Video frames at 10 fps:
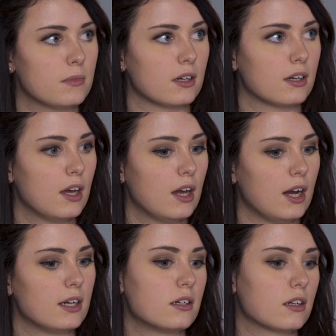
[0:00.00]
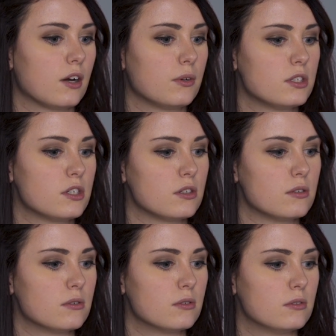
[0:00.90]
Like, I didn't go and
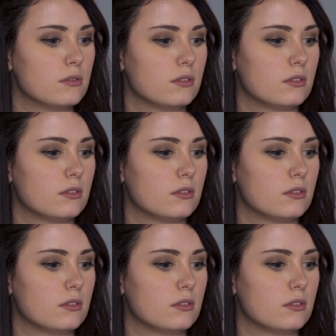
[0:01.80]
do,